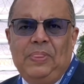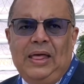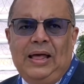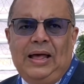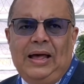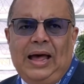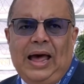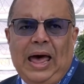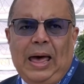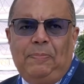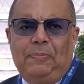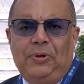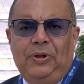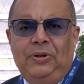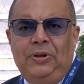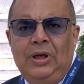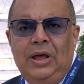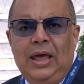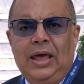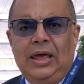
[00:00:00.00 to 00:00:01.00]
happen,
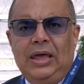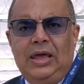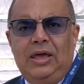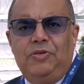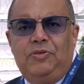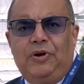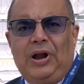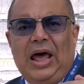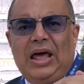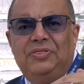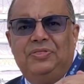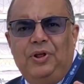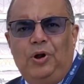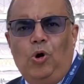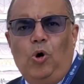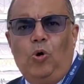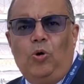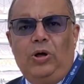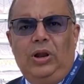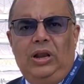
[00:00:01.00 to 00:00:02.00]
either at the
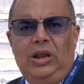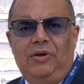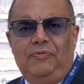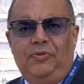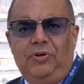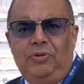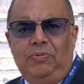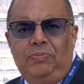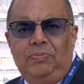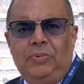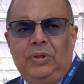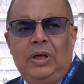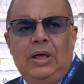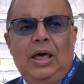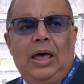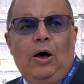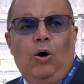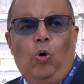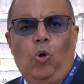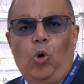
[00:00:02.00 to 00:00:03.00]
local level
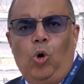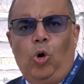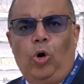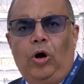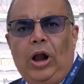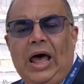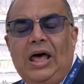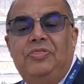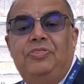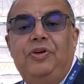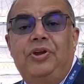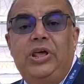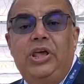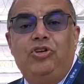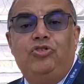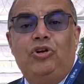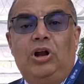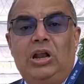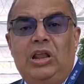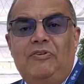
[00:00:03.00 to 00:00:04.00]
or at the regional
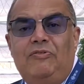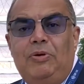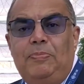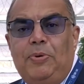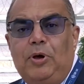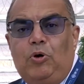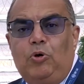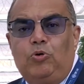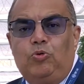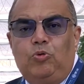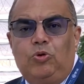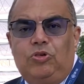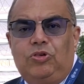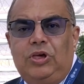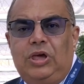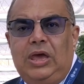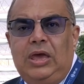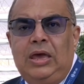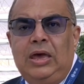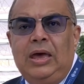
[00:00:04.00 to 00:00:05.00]
level, because we
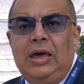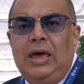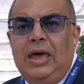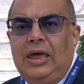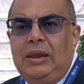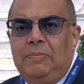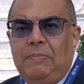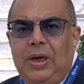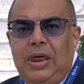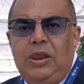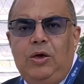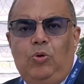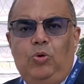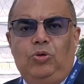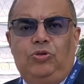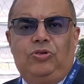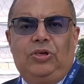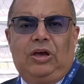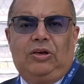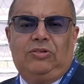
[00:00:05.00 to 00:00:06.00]
see in many good
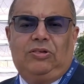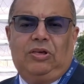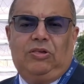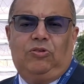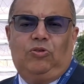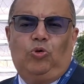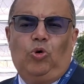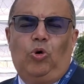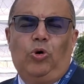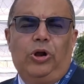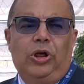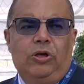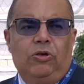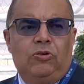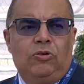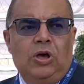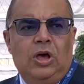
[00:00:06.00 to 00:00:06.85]
success stories,